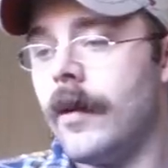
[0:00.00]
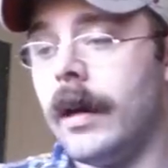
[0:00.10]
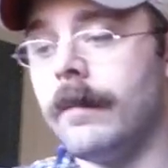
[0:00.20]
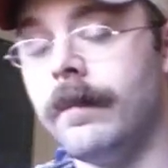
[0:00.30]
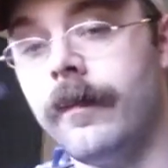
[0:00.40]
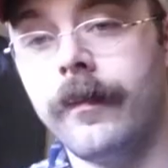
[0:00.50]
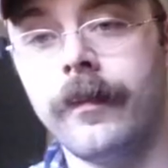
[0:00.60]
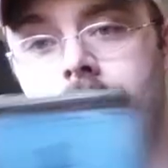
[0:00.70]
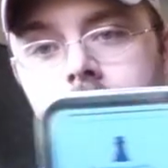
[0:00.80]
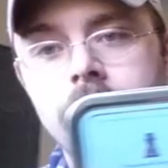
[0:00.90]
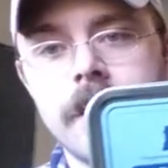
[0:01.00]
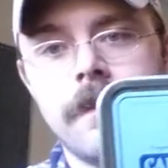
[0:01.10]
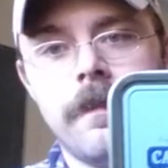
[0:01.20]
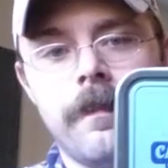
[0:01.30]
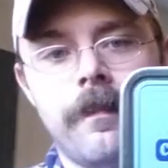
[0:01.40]
Well, this.
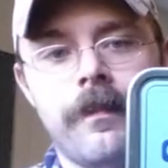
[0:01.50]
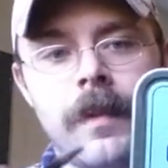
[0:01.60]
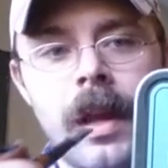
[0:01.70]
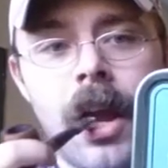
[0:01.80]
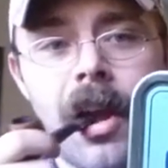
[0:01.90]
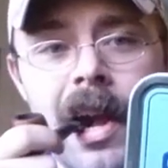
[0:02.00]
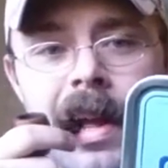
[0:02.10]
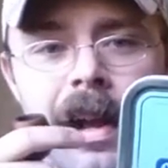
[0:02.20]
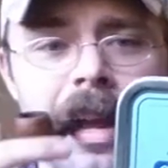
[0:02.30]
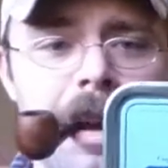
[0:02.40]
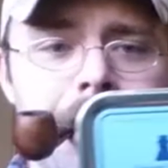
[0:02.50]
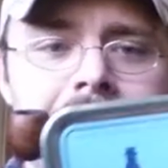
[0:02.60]
Itty